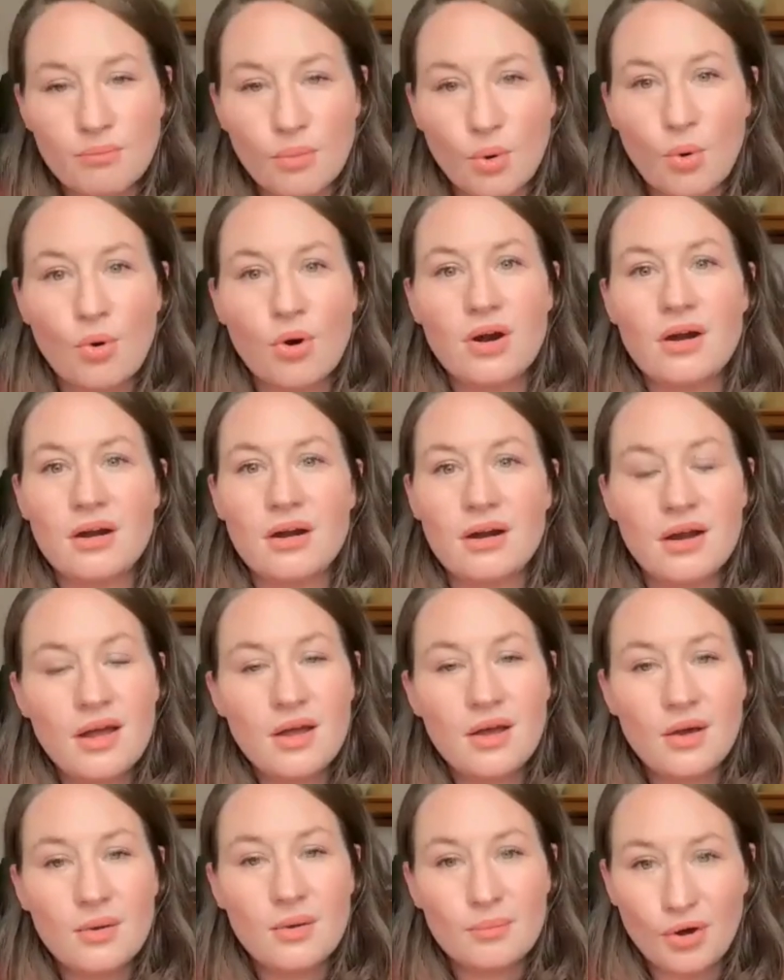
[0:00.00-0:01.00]
more
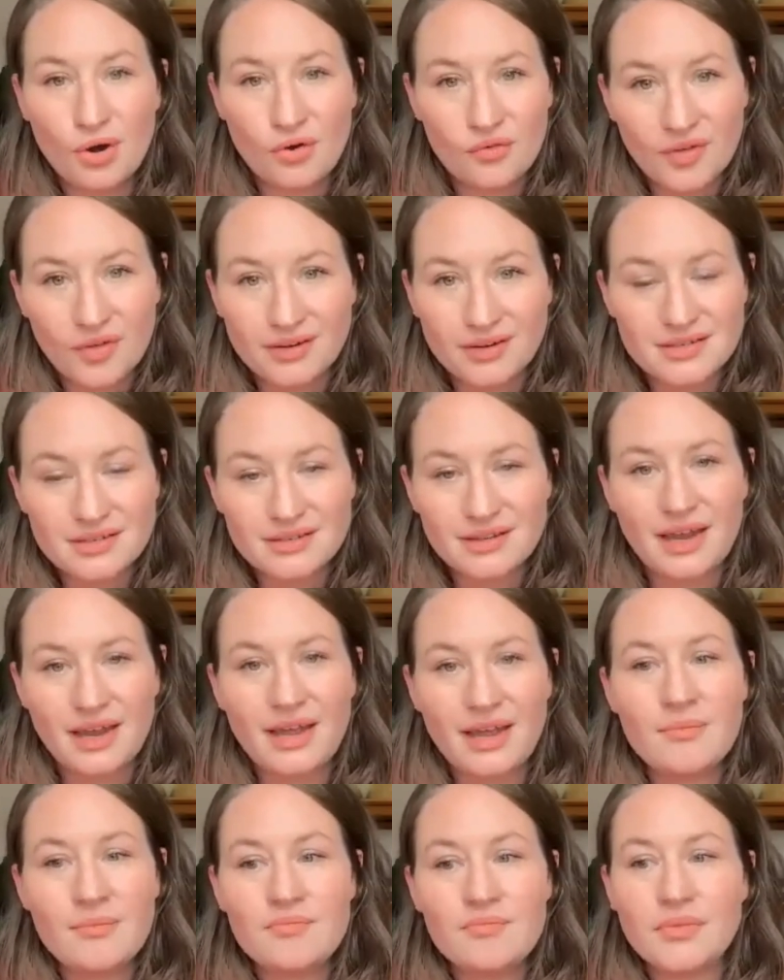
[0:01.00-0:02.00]

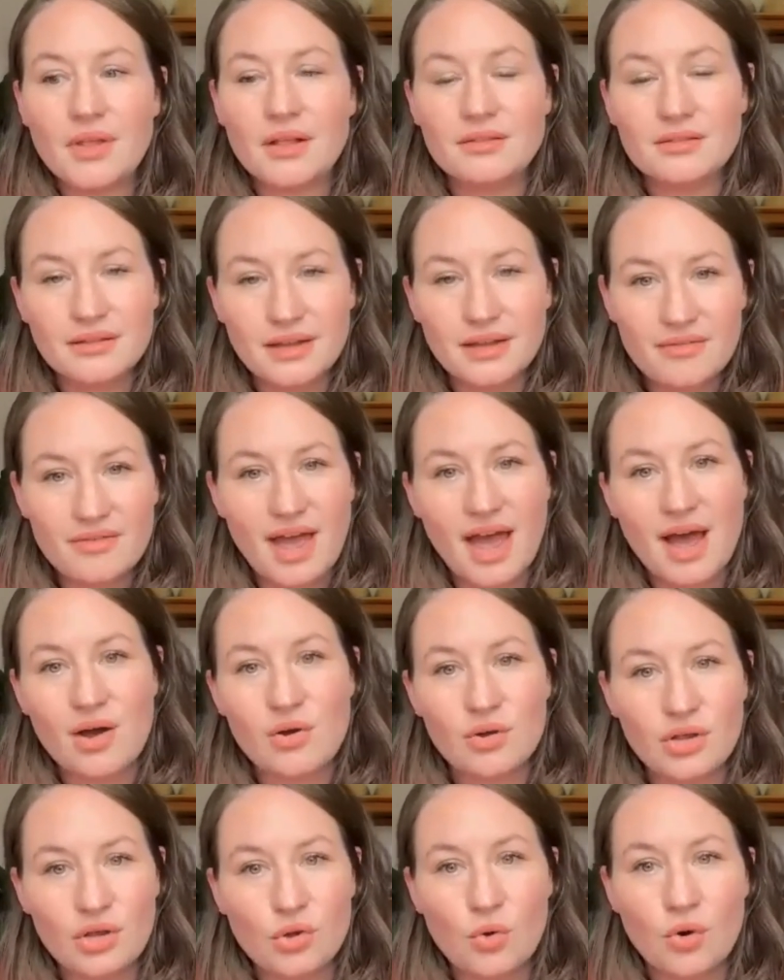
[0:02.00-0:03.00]
perfectly live
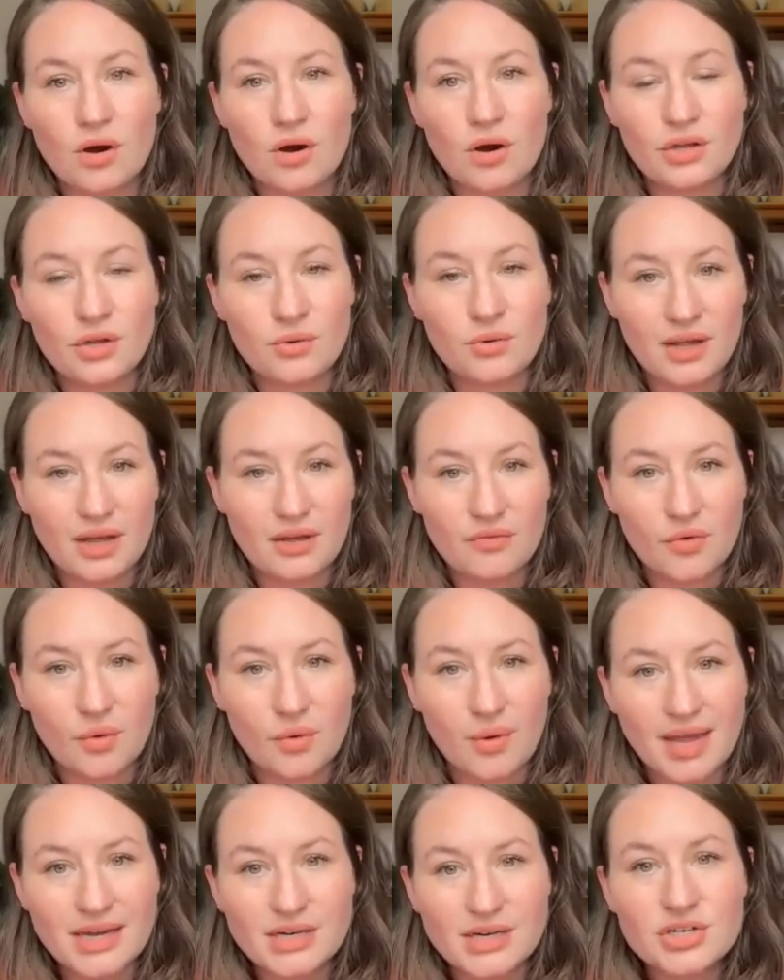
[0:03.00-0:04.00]
out your unique
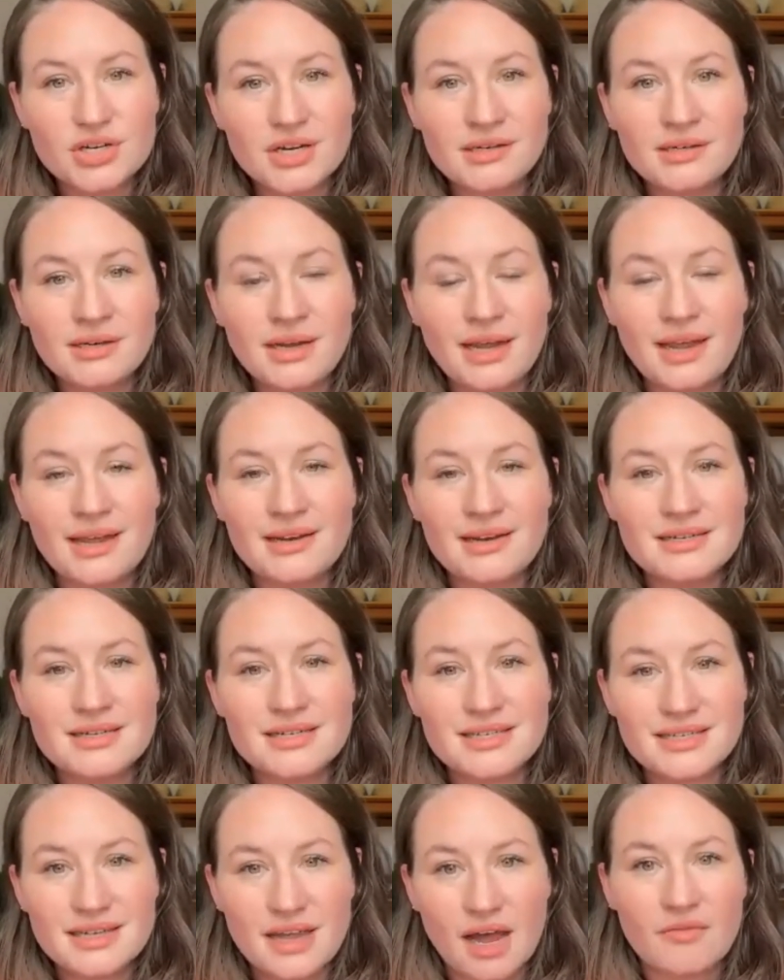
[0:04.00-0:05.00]
vocation and
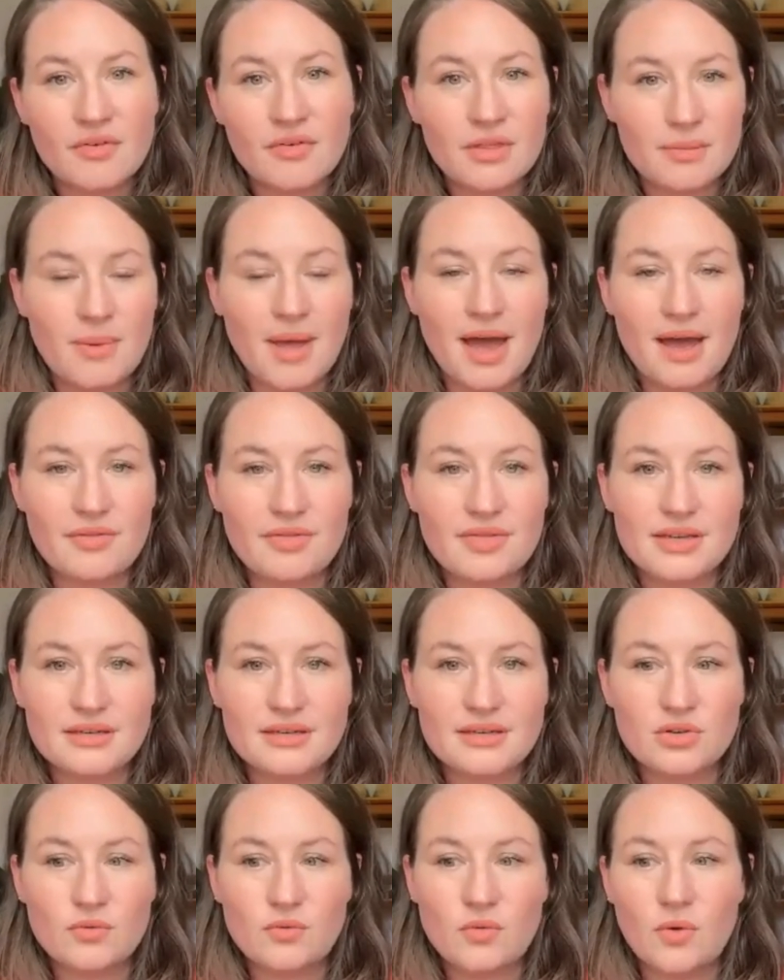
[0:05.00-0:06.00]
discover the path
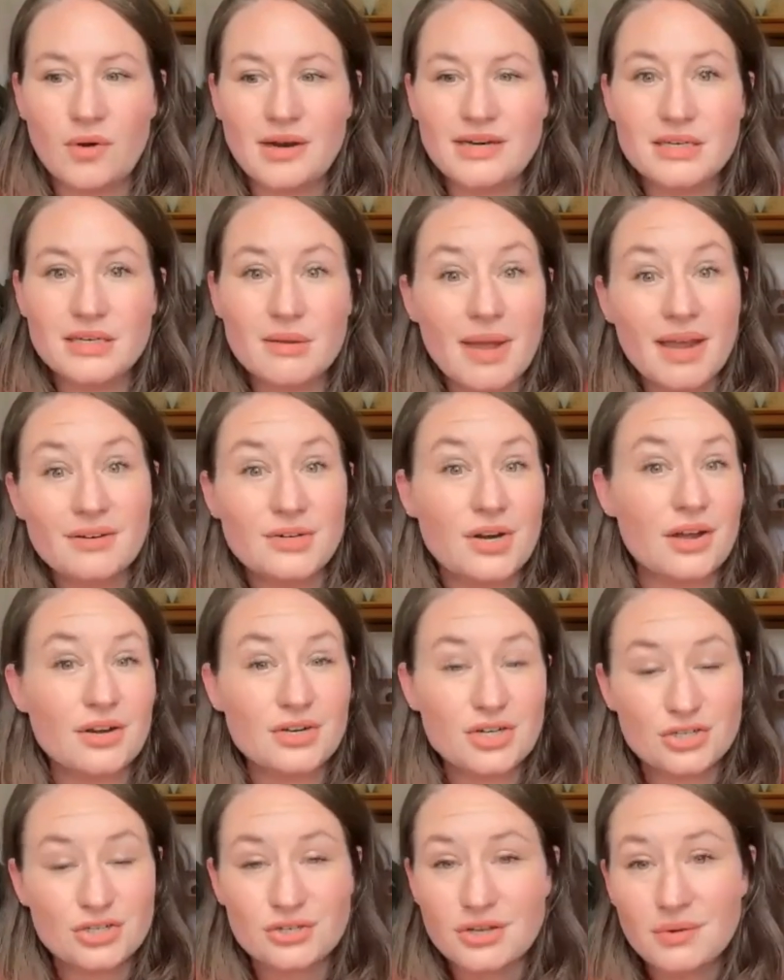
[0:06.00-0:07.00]
that's going to make not
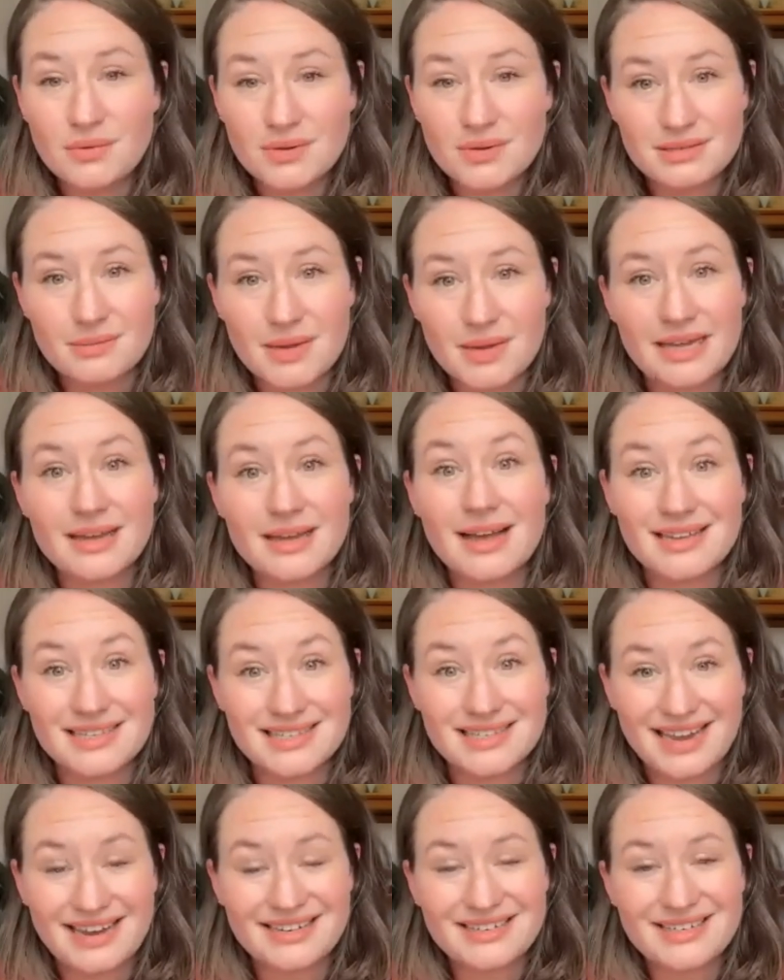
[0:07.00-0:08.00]
just you a
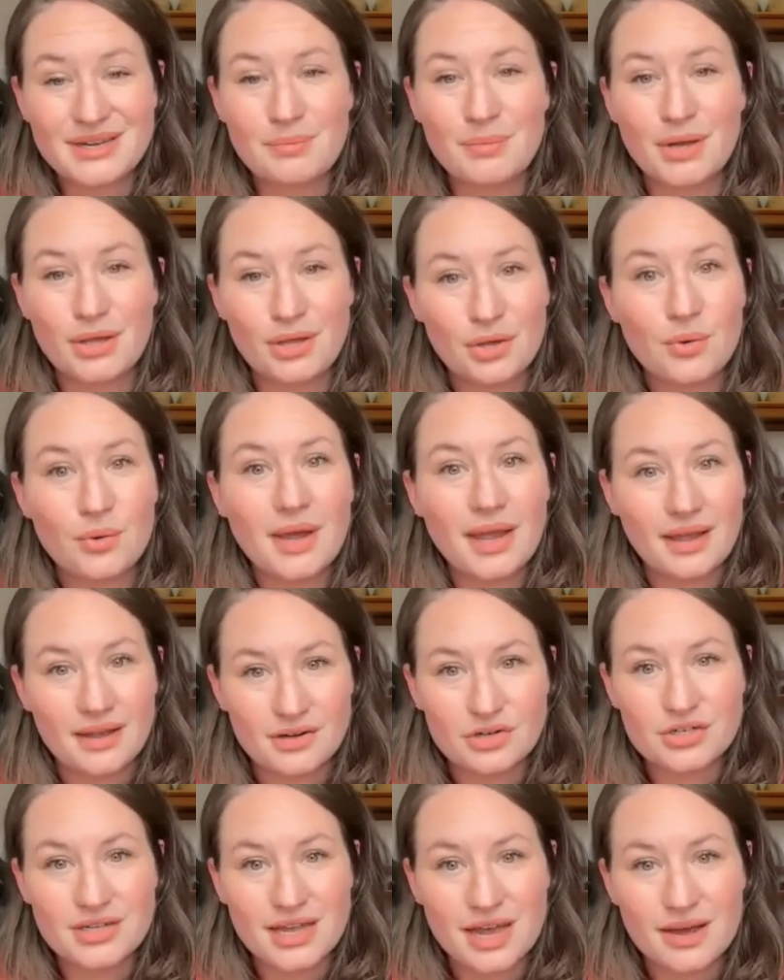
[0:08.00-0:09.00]
saint, but you
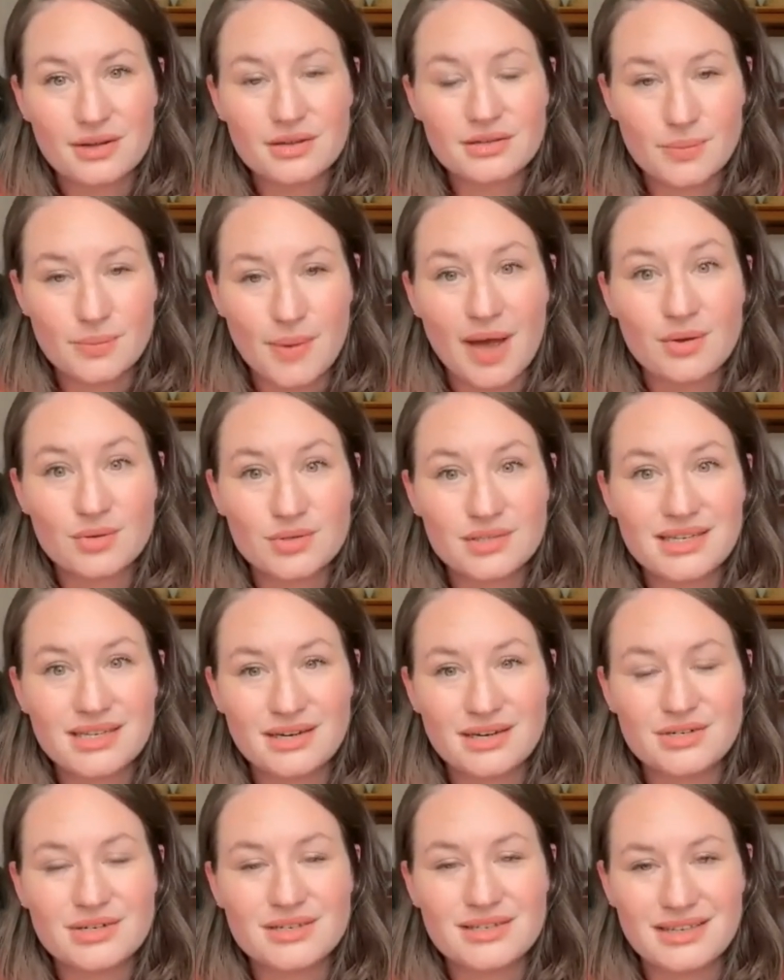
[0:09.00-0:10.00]
and your spouse
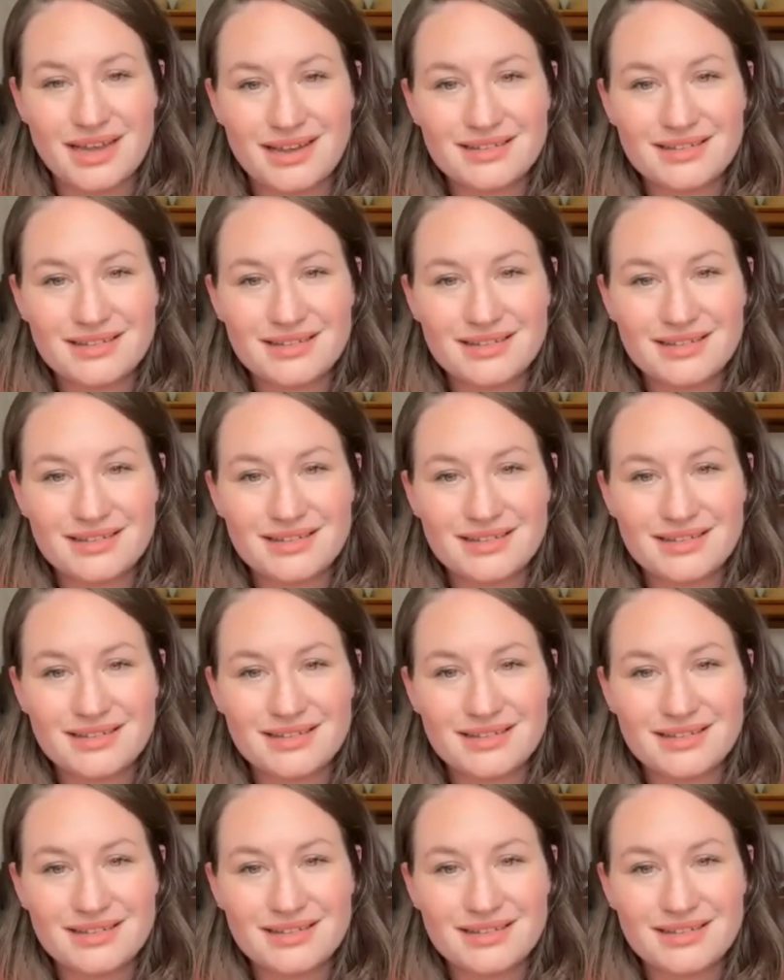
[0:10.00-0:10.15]
into